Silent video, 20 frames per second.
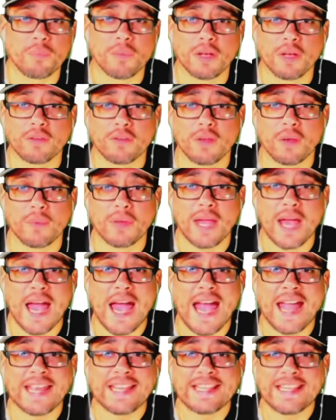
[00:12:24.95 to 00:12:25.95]
military
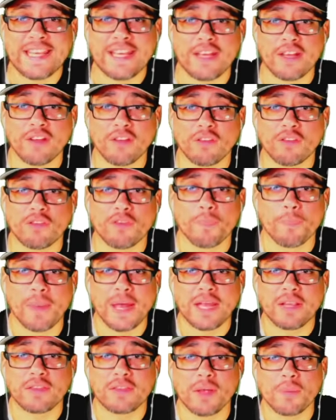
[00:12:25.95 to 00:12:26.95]
I Ds to
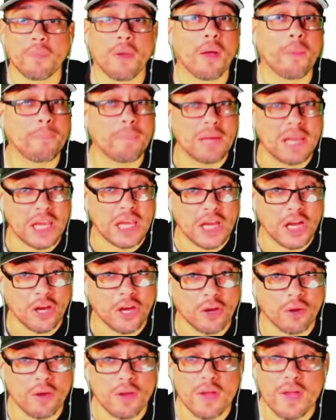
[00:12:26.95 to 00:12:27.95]
make them
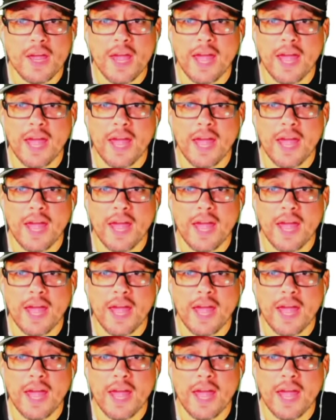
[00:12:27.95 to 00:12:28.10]
appear